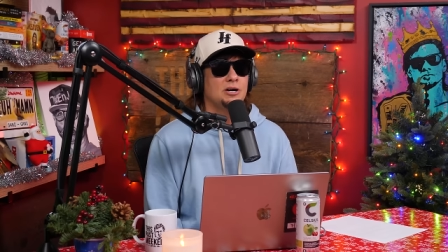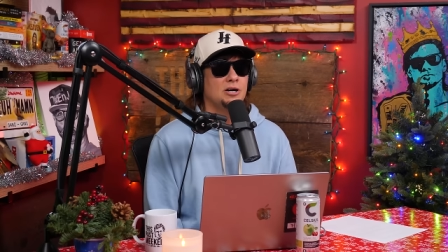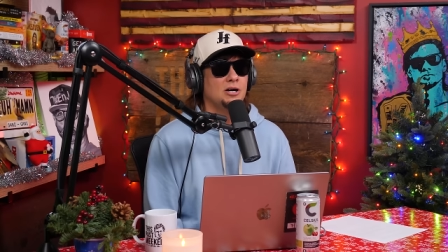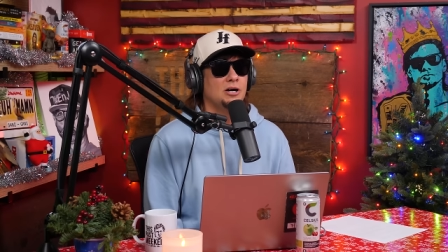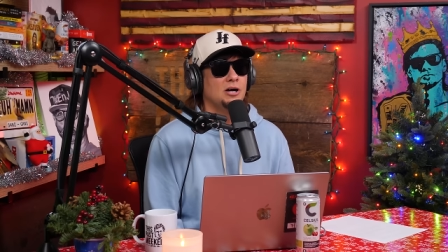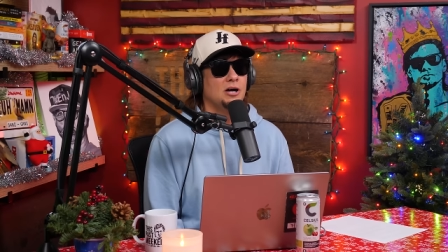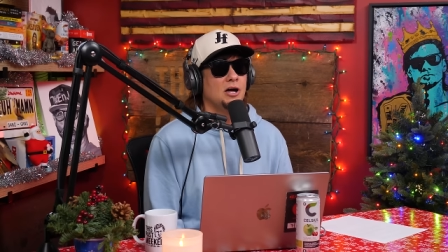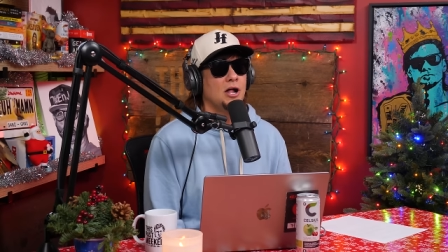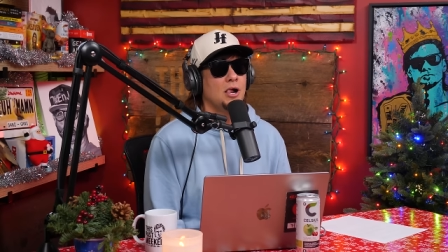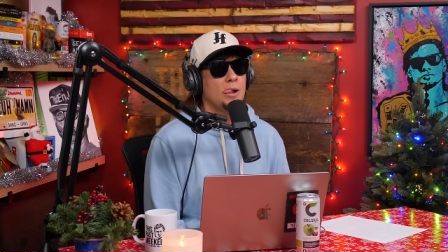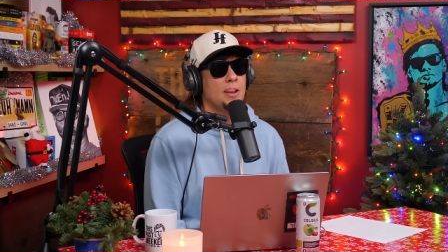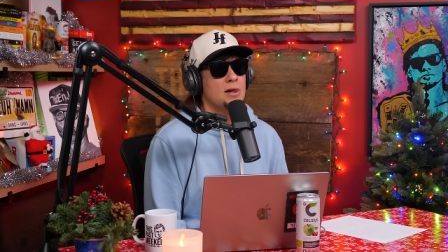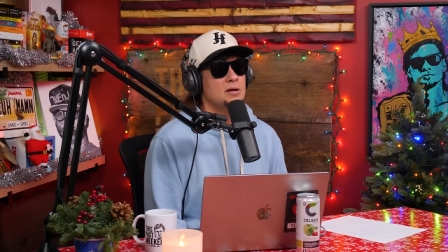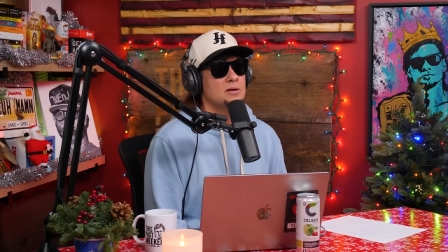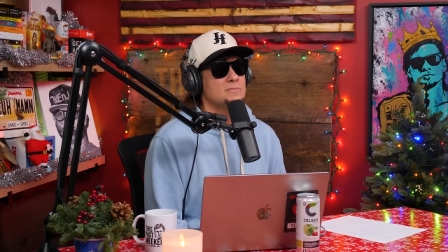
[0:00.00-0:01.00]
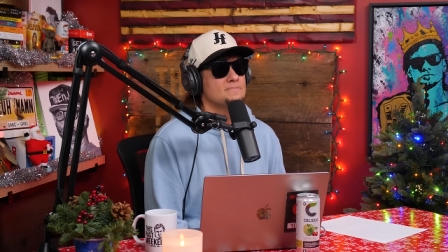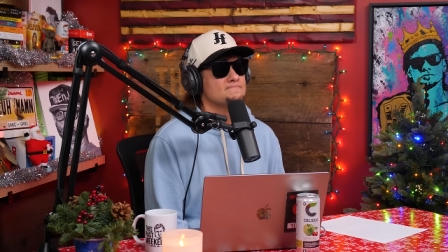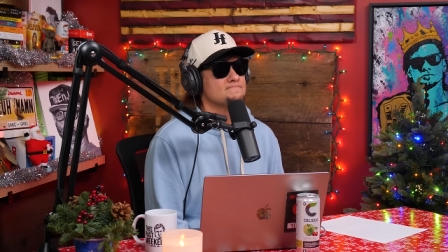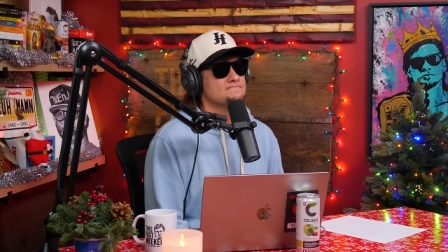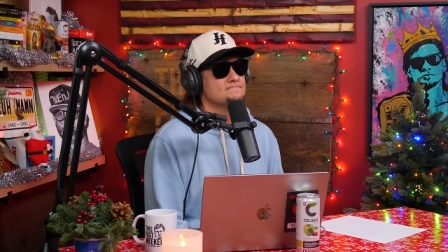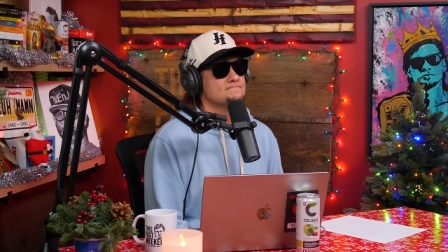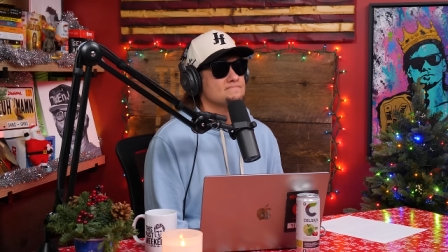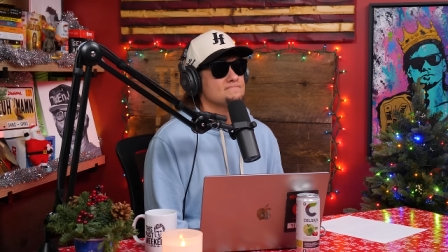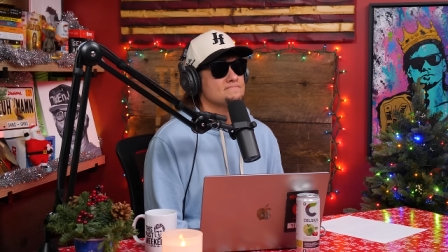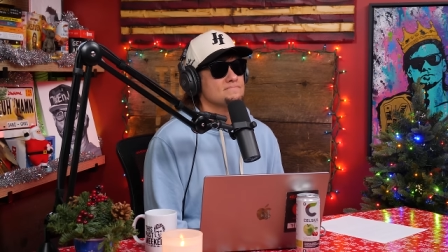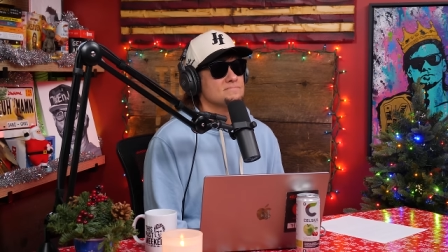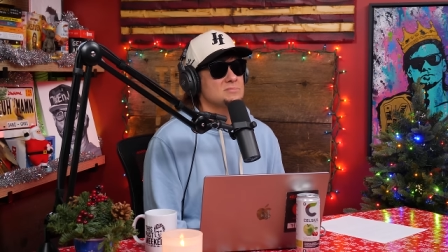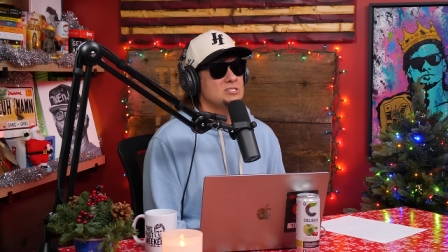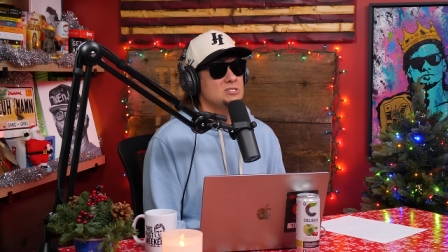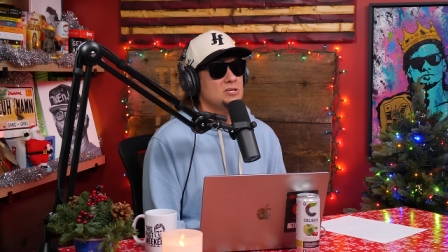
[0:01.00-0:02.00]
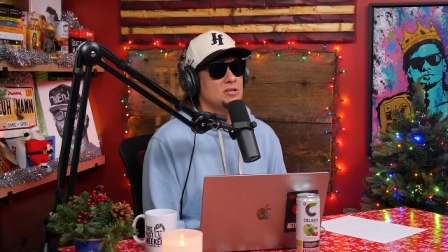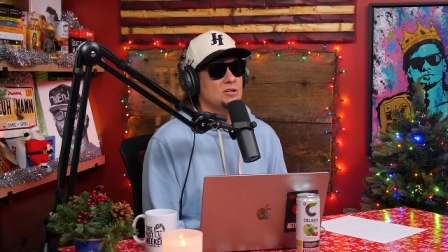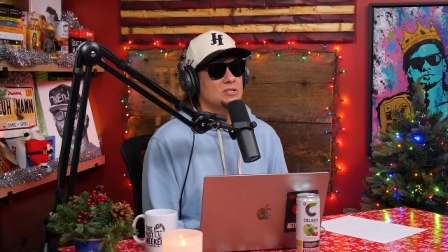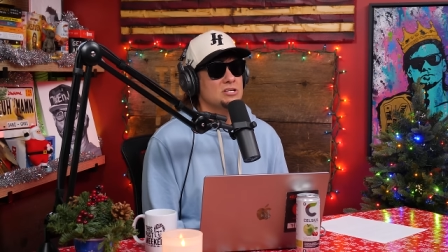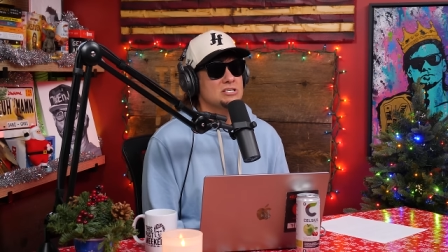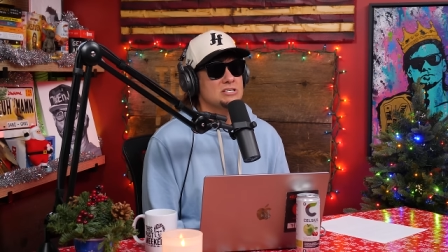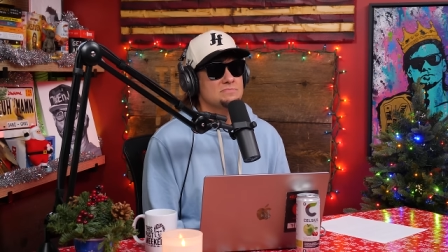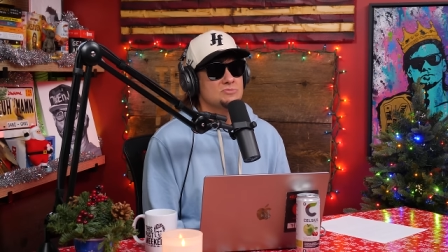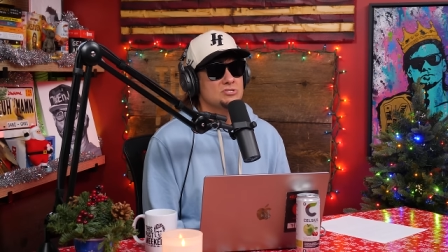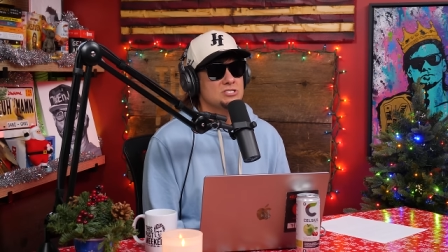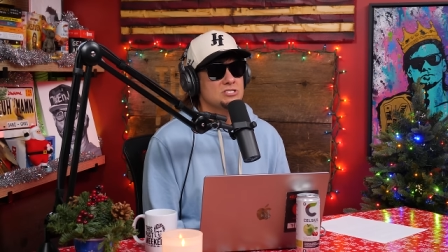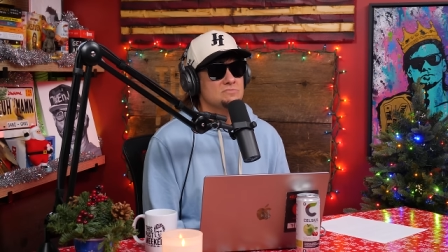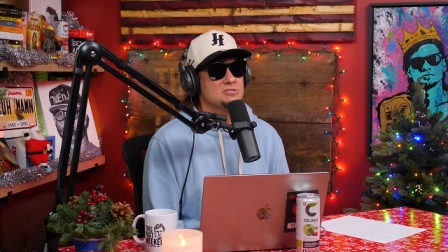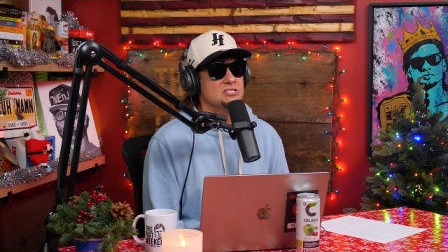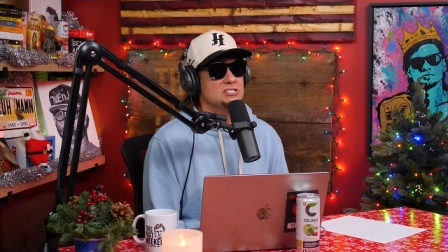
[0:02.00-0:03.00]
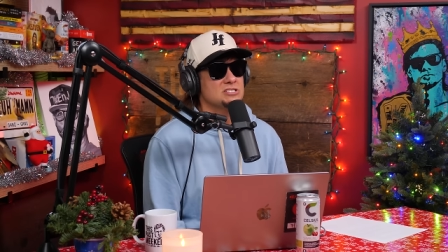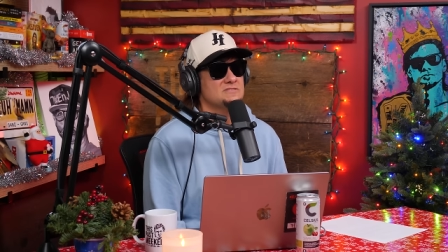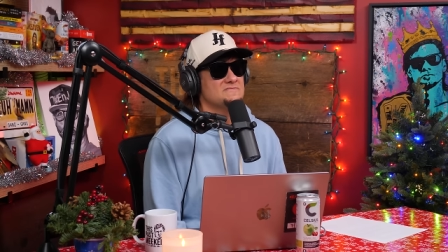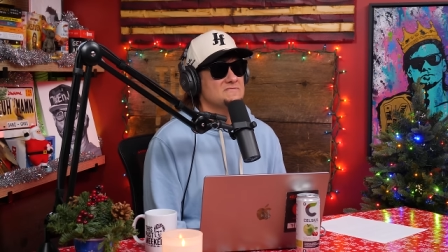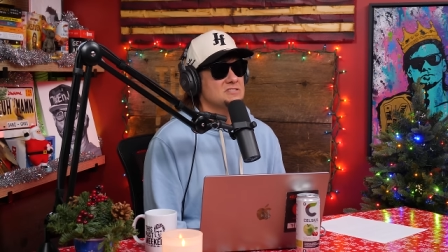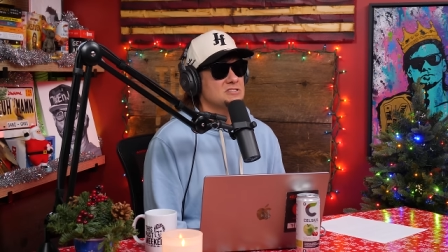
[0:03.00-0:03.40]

uh, you know, like I'm just some kind of,